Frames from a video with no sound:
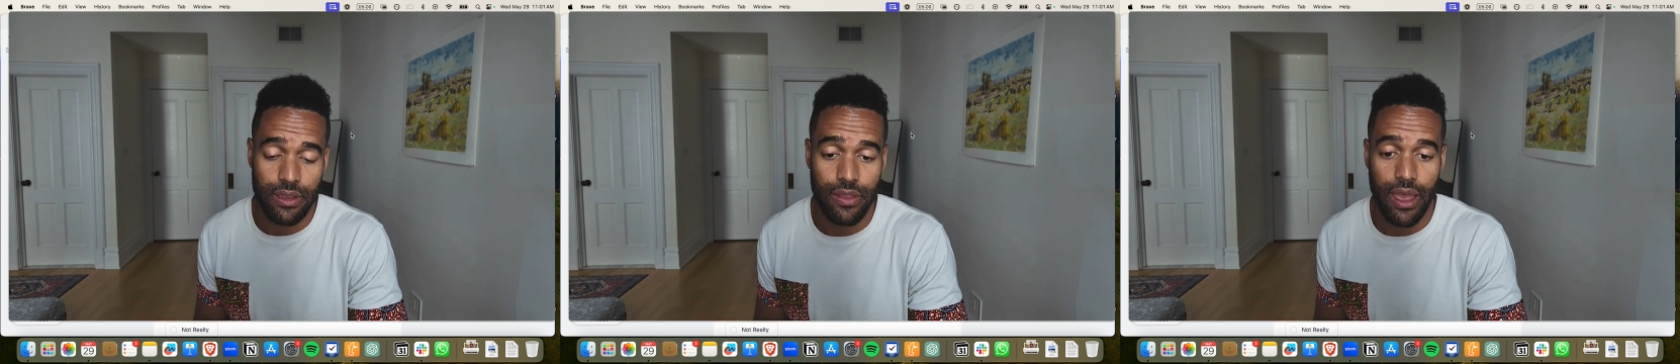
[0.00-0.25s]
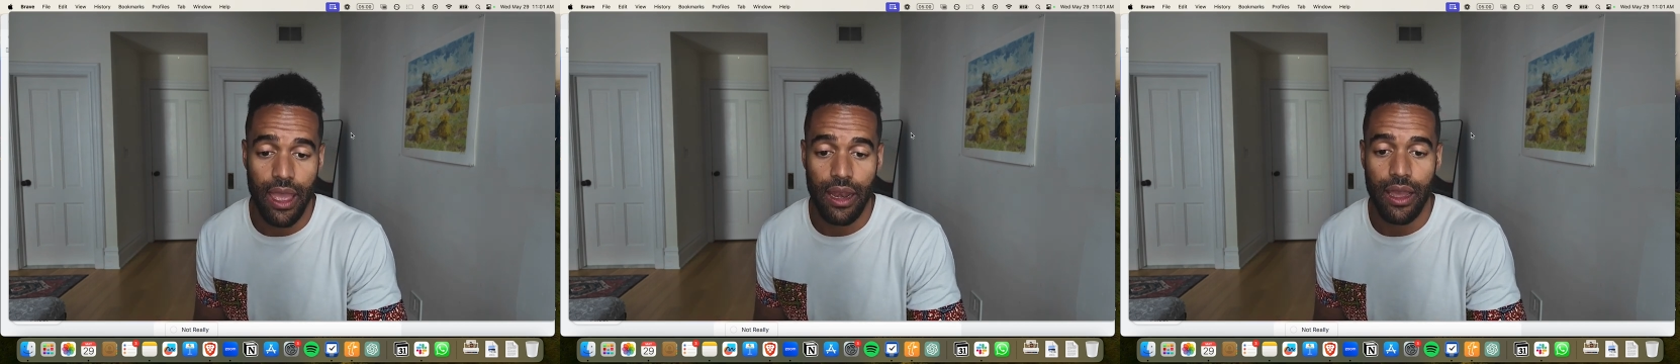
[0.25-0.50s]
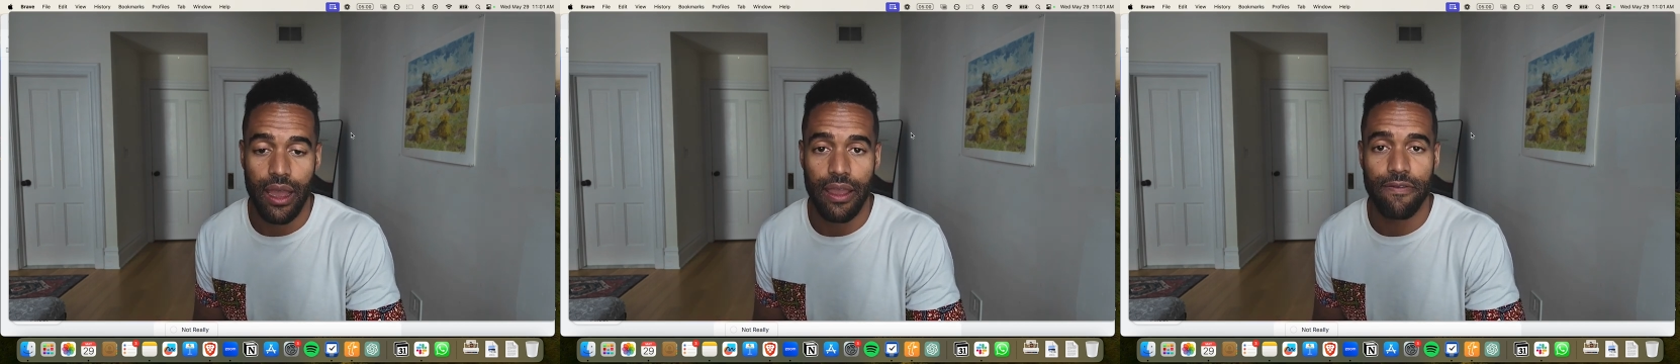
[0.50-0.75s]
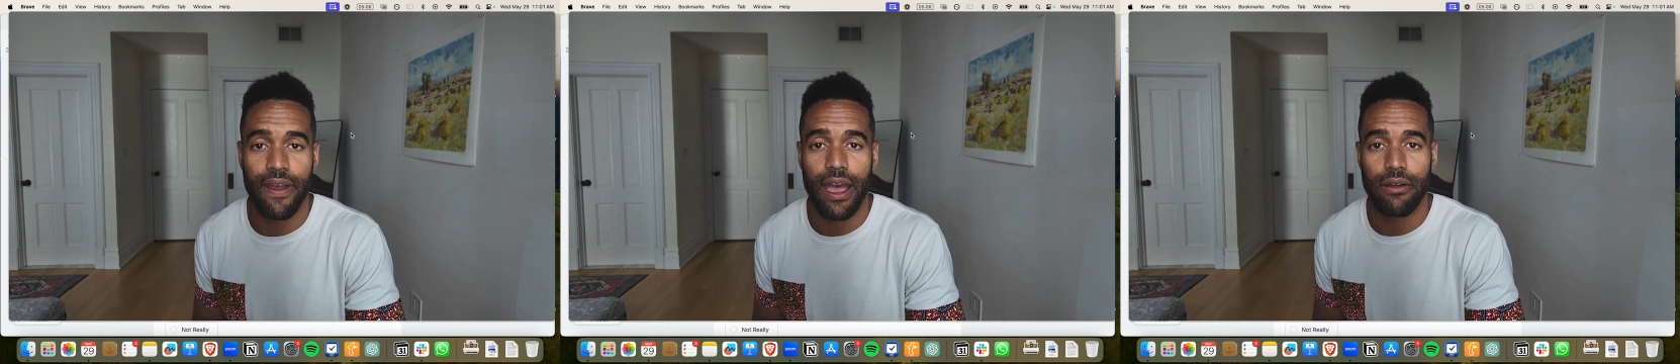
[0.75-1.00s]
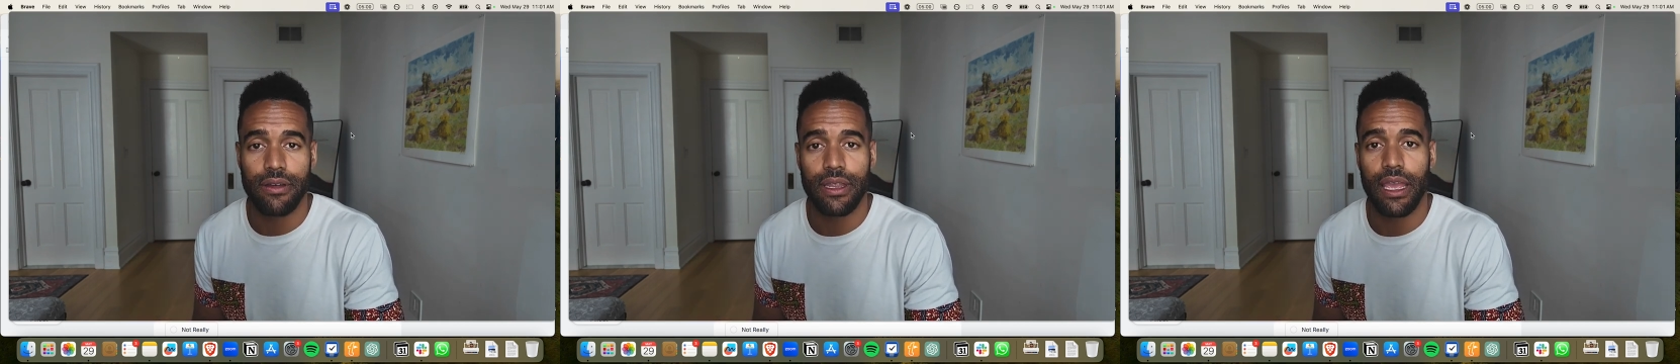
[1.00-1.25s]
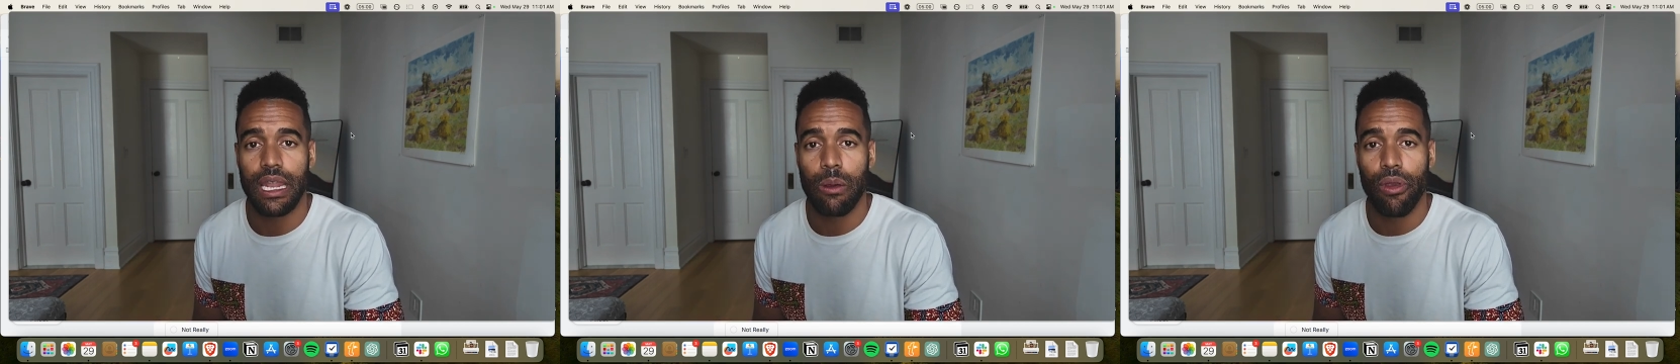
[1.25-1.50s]
that I found
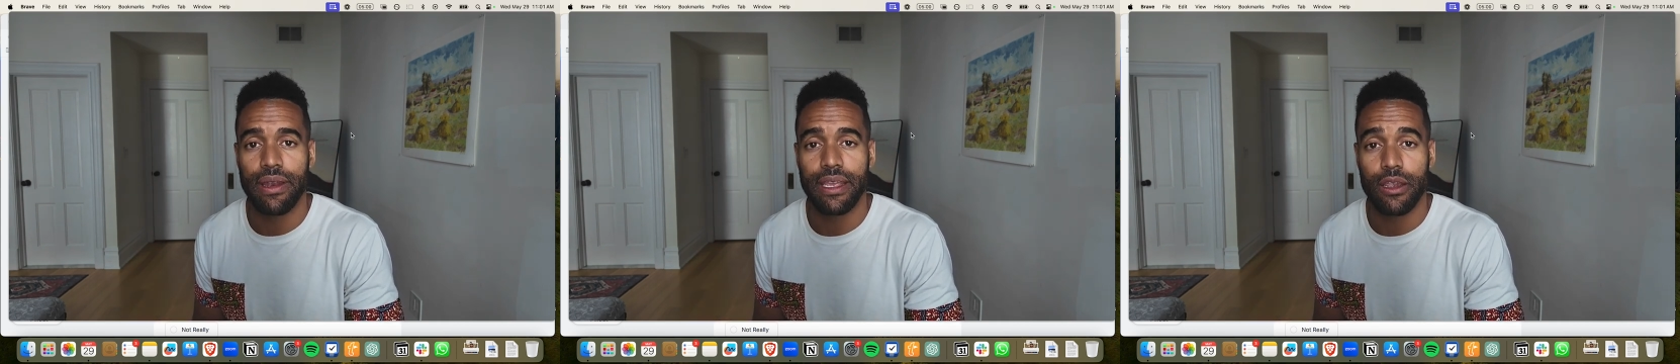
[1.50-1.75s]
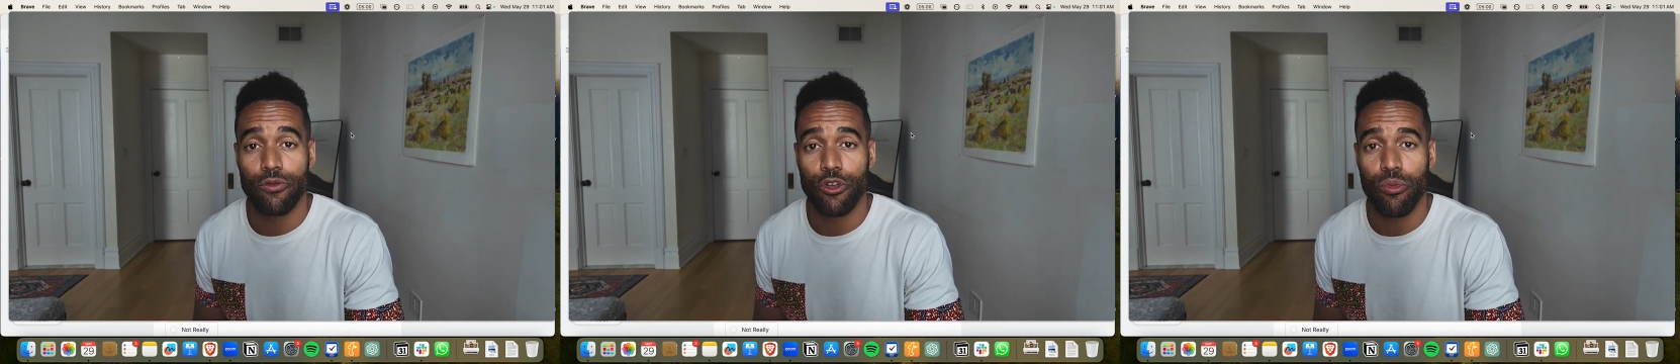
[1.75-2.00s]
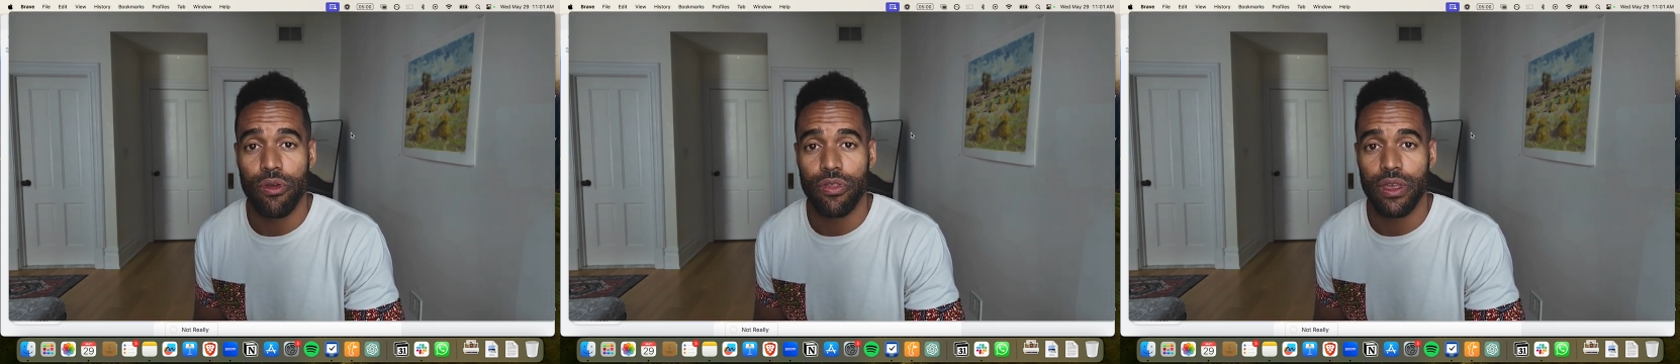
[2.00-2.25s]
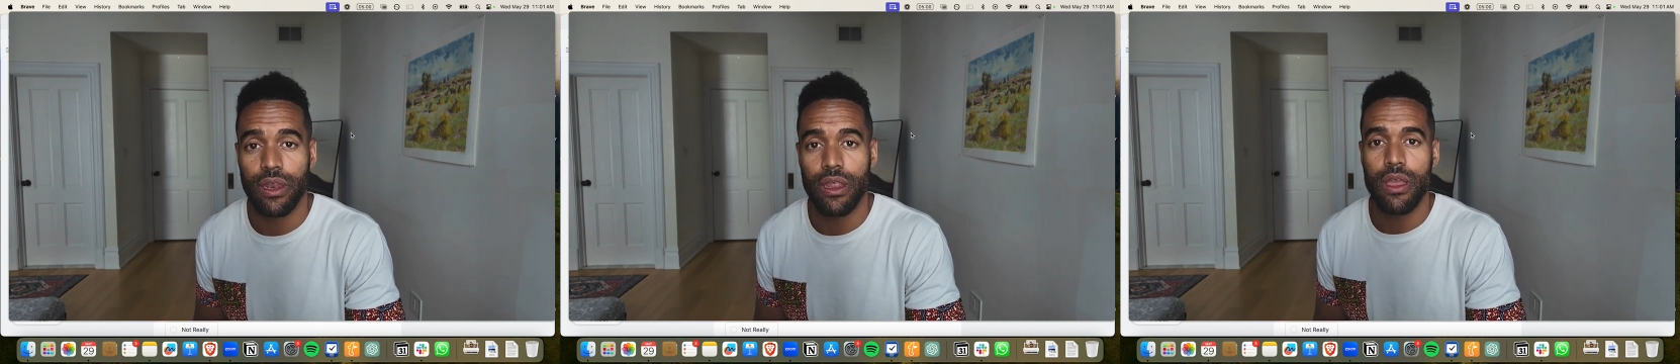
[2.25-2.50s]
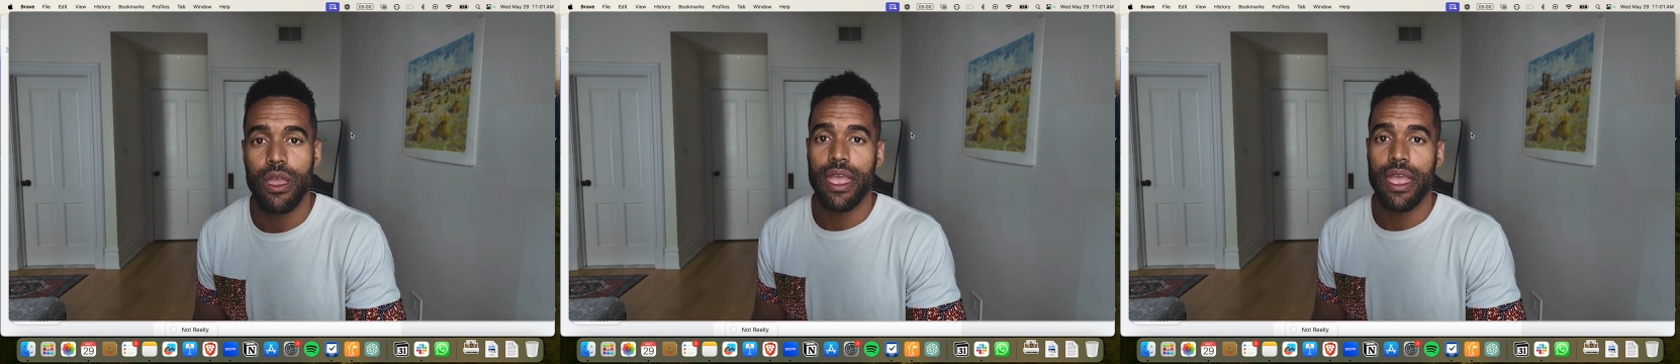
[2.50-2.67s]
and I'm renting a room within.